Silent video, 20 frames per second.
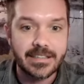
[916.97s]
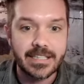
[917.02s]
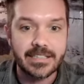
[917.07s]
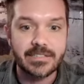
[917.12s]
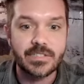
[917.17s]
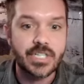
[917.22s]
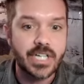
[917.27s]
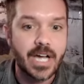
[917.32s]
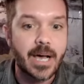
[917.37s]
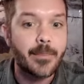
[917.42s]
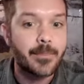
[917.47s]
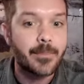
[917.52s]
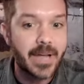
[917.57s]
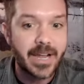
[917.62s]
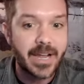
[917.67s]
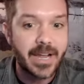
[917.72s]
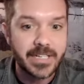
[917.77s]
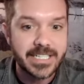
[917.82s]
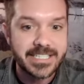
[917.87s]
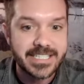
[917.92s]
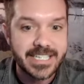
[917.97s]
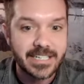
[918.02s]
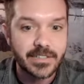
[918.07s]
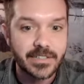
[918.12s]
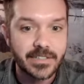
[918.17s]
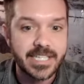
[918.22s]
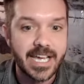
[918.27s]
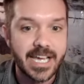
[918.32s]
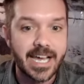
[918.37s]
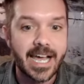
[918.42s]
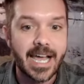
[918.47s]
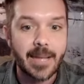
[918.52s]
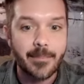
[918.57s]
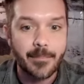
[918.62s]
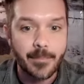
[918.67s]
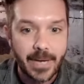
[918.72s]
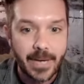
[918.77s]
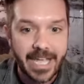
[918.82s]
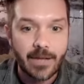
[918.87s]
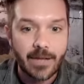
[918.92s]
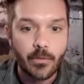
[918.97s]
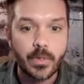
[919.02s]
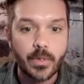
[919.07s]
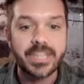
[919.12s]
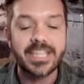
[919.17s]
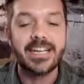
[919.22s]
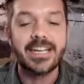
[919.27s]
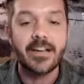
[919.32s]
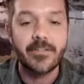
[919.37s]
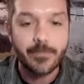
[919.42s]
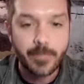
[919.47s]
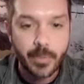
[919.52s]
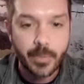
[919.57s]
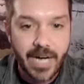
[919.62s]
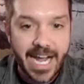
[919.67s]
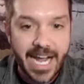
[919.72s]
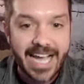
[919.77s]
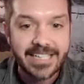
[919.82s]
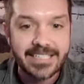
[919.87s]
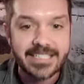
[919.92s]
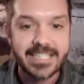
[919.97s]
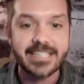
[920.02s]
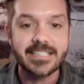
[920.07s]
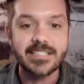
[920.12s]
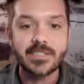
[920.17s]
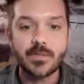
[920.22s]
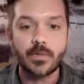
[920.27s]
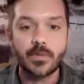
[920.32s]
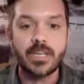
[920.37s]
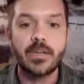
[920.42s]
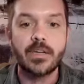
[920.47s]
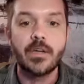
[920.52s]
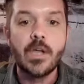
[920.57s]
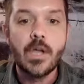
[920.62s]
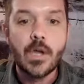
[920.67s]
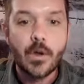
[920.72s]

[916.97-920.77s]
the jump every single time but with enough practice with